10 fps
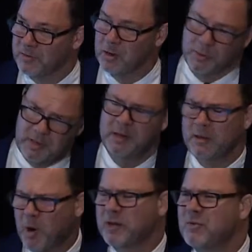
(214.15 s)
or the
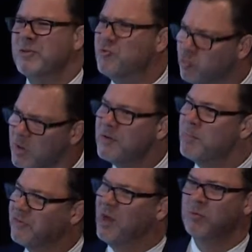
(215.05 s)
market's going to be driven
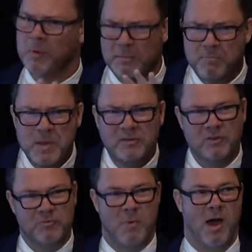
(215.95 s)
by software, but the
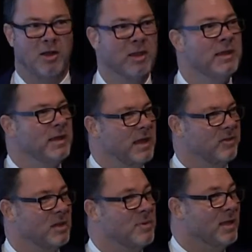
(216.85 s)
business model is
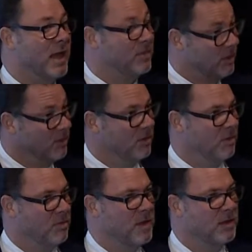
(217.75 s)
going to be like
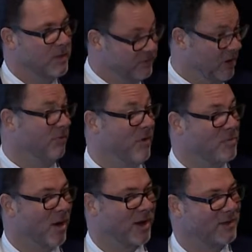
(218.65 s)
the cell phone
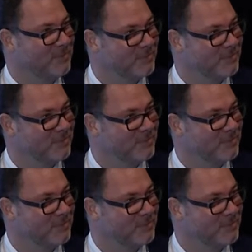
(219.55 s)
market.